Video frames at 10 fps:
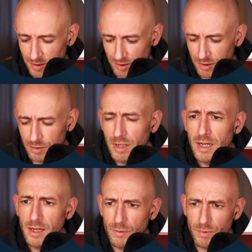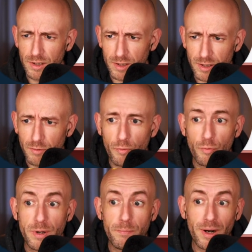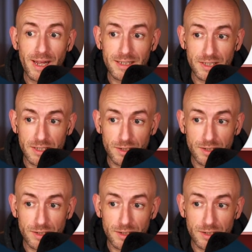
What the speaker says: So we're gonna replace it.